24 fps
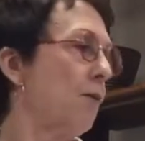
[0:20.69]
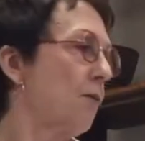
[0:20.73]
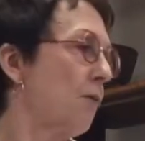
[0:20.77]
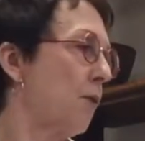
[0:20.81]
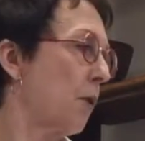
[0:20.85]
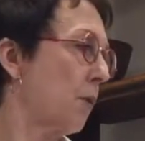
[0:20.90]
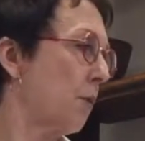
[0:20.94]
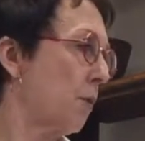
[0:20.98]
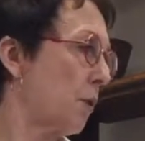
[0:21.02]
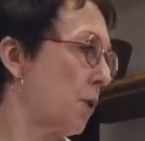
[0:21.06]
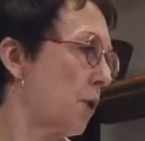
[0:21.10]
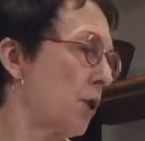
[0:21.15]

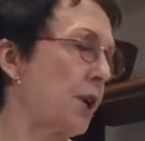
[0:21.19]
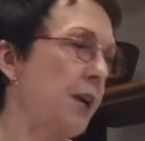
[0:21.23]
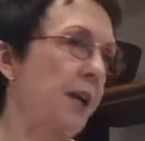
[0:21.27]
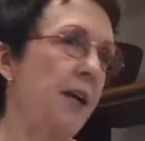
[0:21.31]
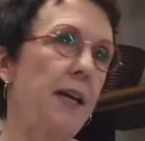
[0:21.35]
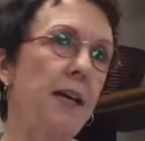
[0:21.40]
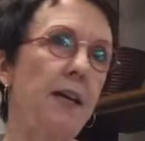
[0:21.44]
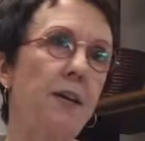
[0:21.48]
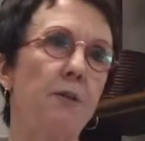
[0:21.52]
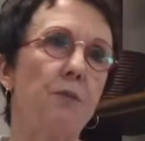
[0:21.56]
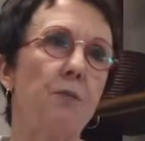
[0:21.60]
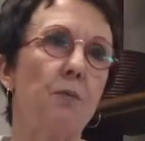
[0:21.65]
for
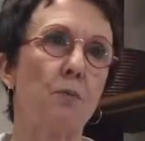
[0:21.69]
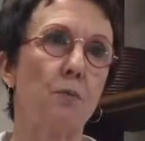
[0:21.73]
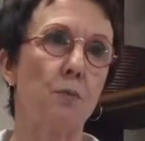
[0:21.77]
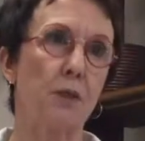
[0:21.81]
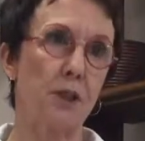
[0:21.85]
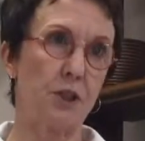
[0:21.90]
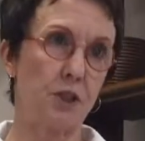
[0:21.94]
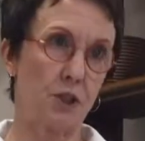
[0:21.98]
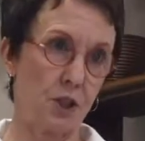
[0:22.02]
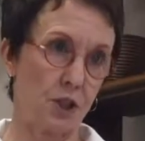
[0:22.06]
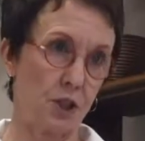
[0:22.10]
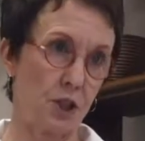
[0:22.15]
working
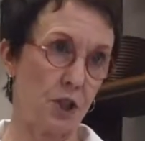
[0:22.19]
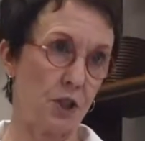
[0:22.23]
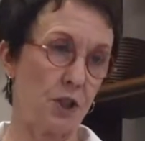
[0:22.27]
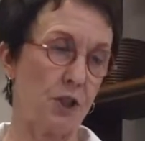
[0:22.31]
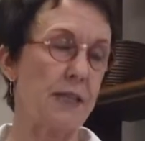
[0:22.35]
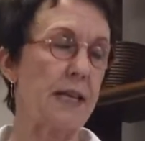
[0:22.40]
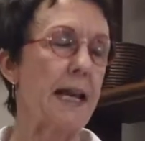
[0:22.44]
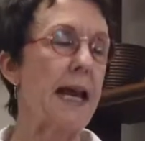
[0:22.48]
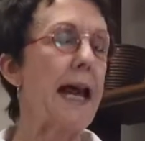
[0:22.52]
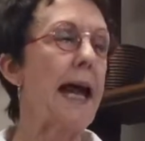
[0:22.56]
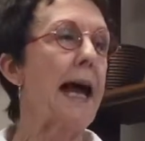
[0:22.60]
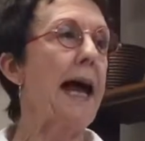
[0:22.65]
with
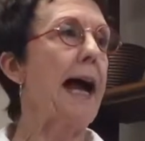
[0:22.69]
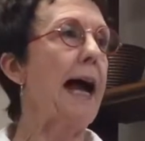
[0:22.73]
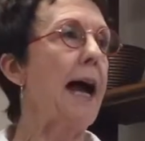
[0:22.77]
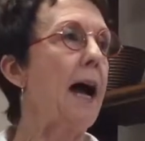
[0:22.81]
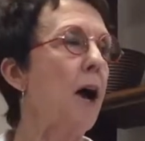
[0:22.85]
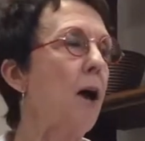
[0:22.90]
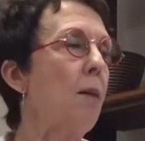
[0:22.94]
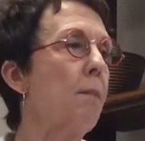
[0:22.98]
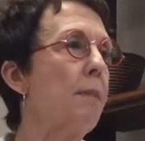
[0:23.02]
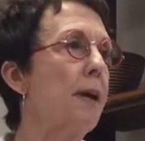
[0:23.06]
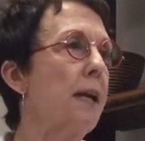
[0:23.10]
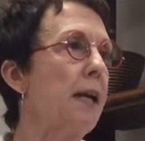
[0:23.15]
shirts.
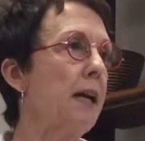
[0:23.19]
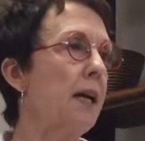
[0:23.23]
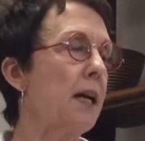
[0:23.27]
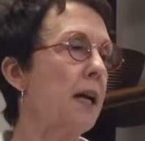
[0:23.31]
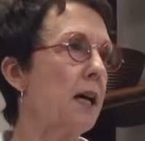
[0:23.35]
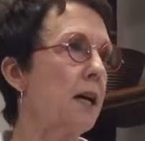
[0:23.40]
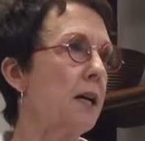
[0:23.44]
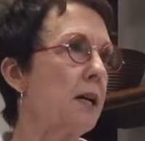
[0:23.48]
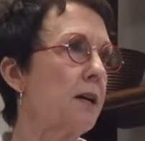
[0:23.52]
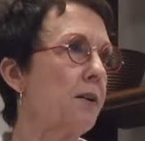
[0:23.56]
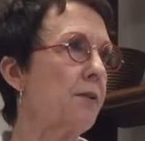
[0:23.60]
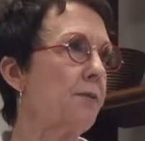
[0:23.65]
How many
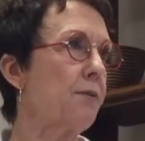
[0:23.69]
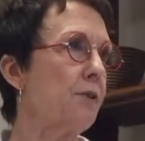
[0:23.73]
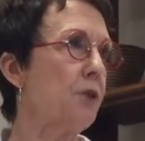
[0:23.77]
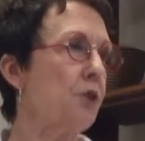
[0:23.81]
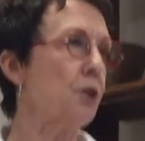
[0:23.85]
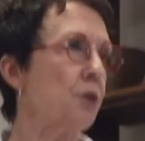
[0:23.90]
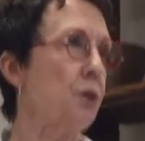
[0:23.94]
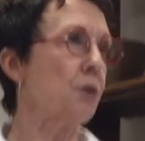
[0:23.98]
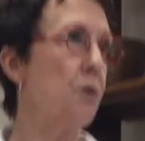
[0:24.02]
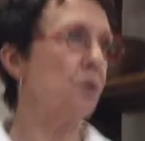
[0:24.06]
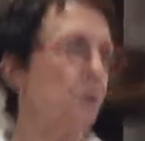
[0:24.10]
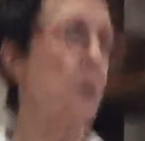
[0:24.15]
of
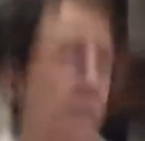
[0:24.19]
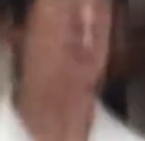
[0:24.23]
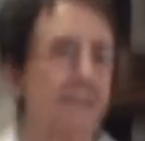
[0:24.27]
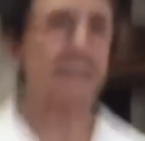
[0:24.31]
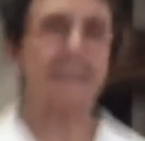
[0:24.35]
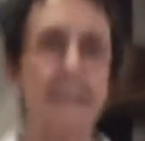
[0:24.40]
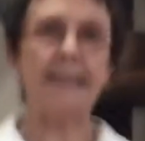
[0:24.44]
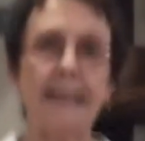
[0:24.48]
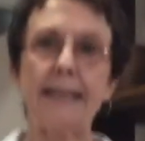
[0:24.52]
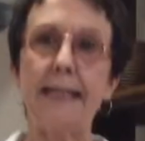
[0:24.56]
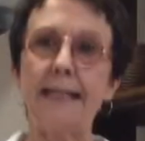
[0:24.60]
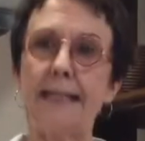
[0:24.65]
you
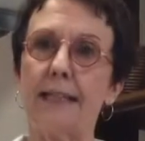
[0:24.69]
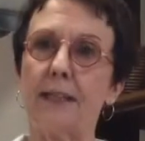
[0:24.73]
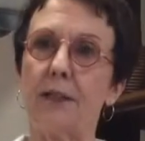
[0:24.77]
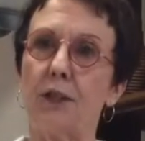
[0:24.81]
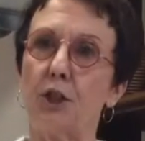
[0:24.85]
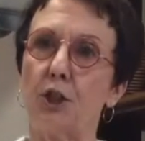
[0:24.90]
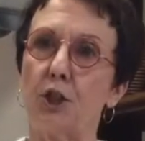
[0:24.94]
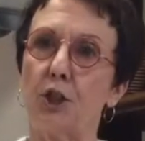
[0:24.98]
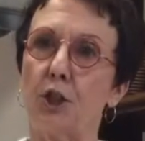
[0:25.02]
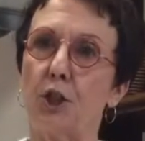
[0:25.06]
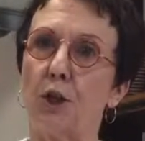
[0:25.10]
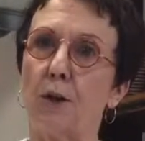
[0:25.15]
attended
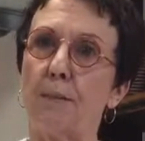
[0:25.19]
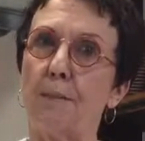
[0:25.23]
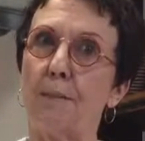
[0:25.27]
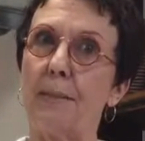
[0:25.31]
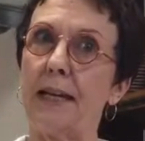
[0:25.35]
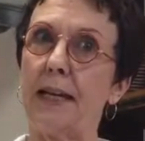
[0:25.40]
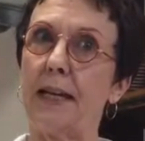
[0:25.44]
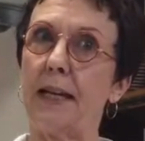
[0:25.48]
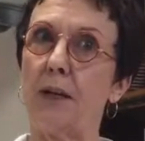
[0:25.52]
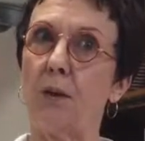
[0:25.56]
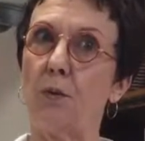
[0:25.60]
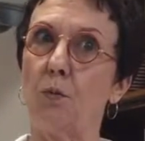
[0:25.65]
the shirt
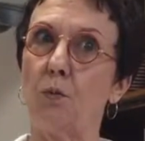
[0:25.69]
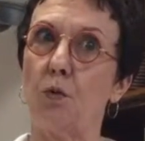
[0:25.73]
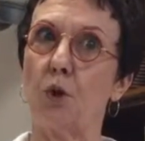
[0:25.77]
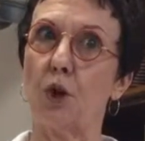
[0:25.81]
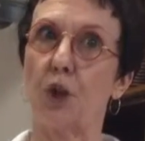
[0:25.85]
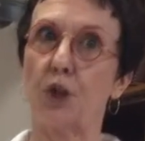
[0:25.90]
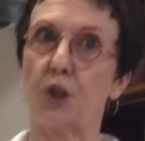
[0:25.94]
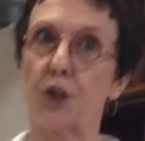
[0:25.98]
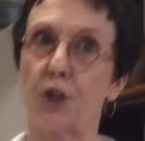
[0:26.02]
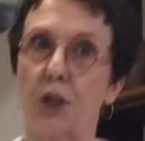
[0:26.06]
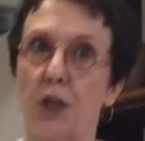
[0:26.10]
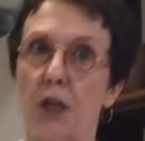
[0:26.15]
making
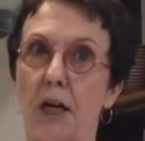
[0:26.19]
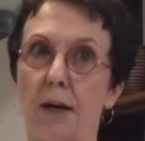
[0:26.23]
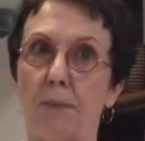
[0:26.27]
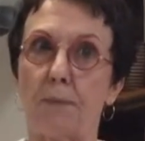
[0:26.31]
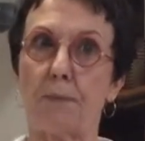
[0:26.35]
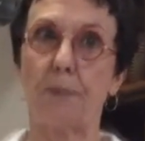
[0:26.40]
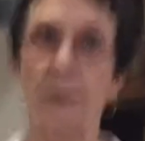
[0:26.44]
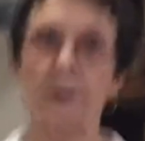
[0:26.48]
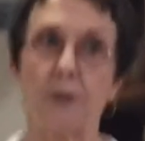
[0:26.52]
workshop?